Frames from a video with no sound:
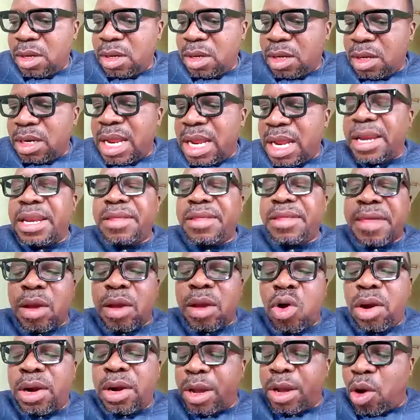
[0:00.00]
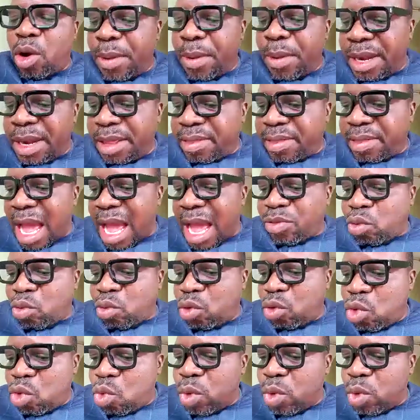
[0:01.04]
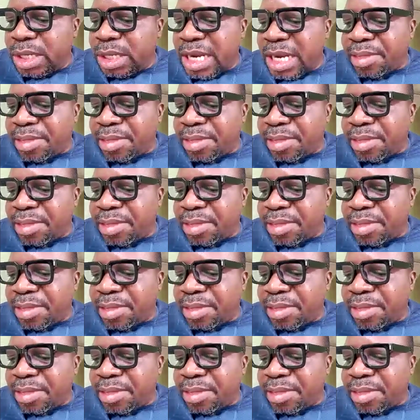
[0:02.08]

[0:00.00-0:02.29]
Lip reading: Then the second recommendation has to do with the